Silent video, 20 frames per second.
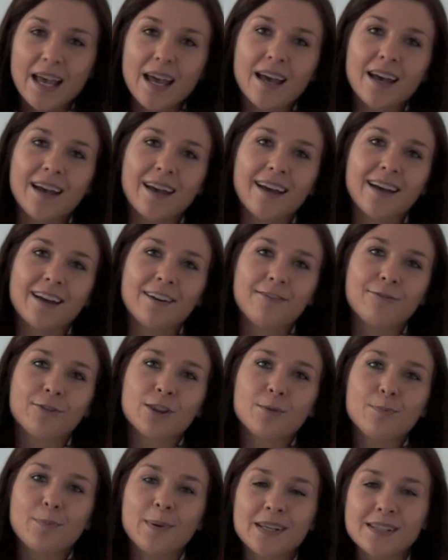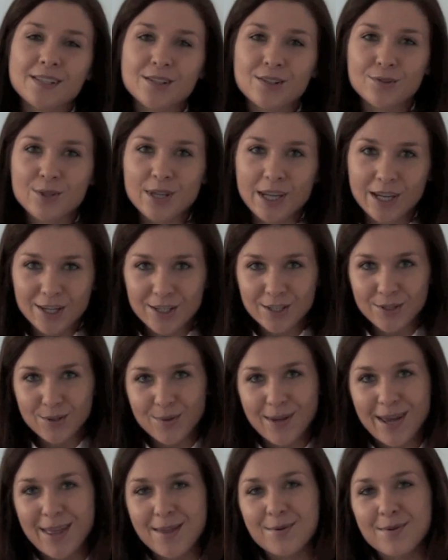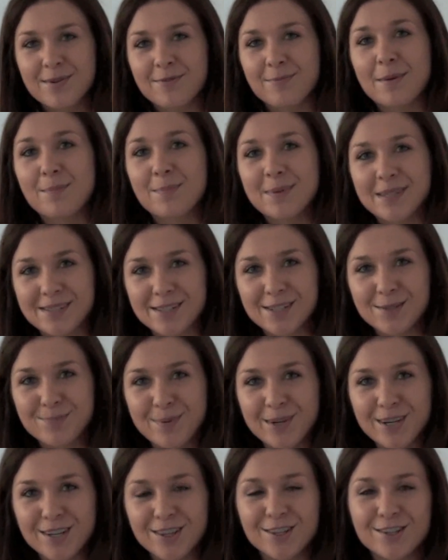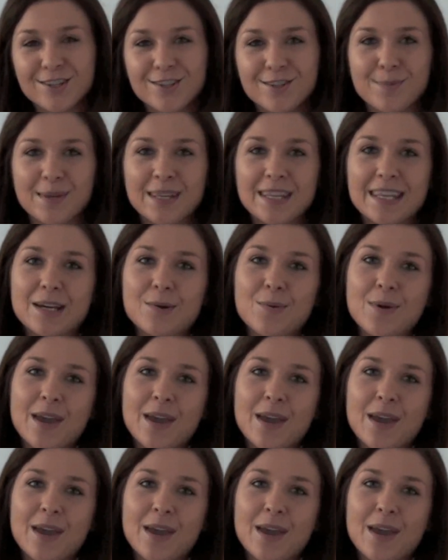Uh, for the past two years, together with my business partner Dominique,